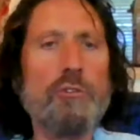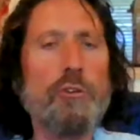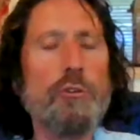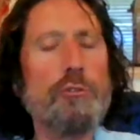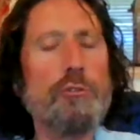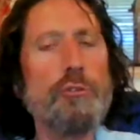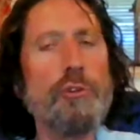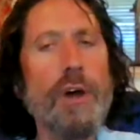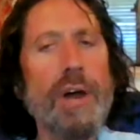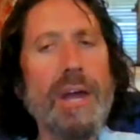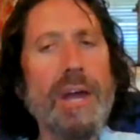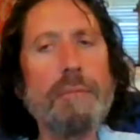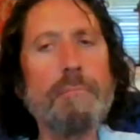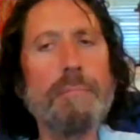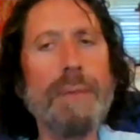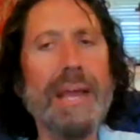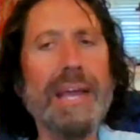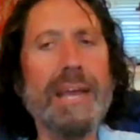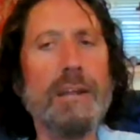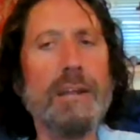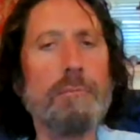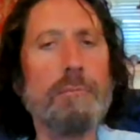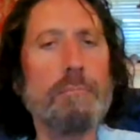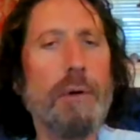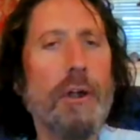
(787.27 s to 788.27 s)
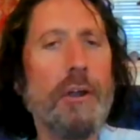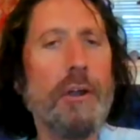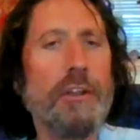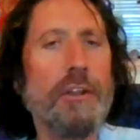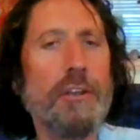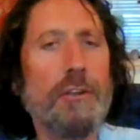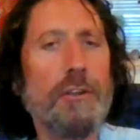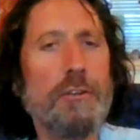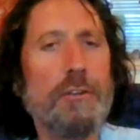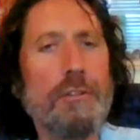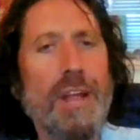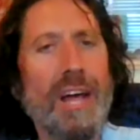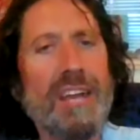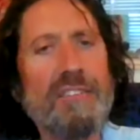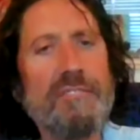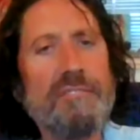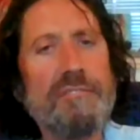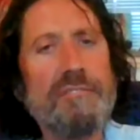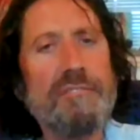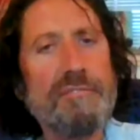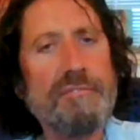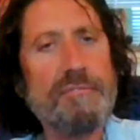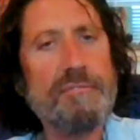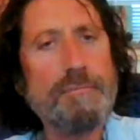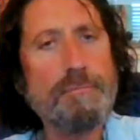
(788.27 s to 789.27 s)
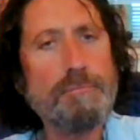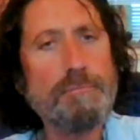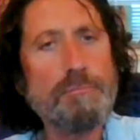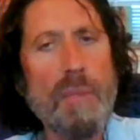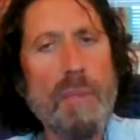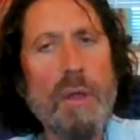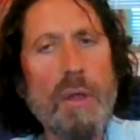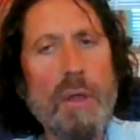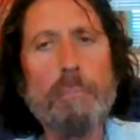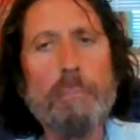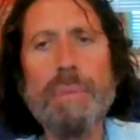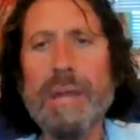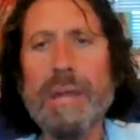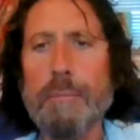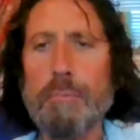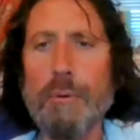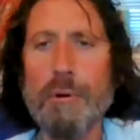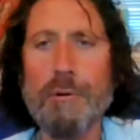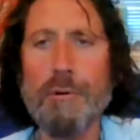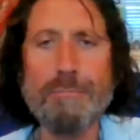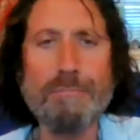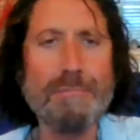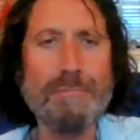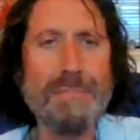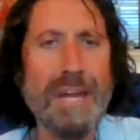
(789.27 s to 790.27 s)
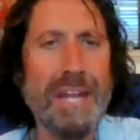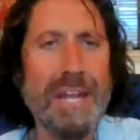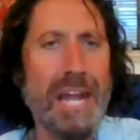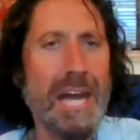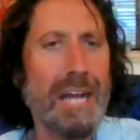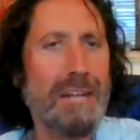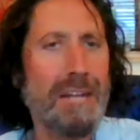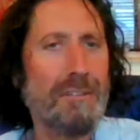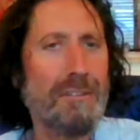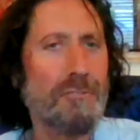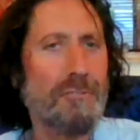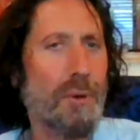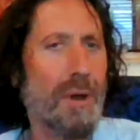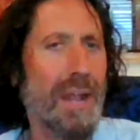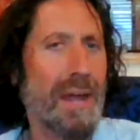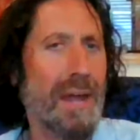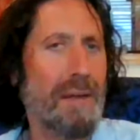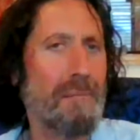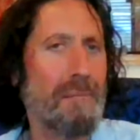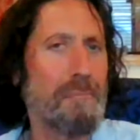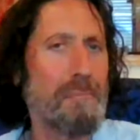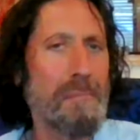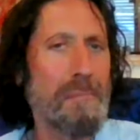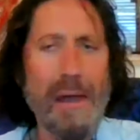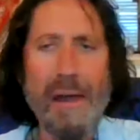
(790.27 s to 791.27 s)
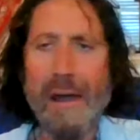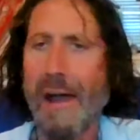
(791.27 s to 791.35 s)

So try and make it a part of your life, people. And I so I'm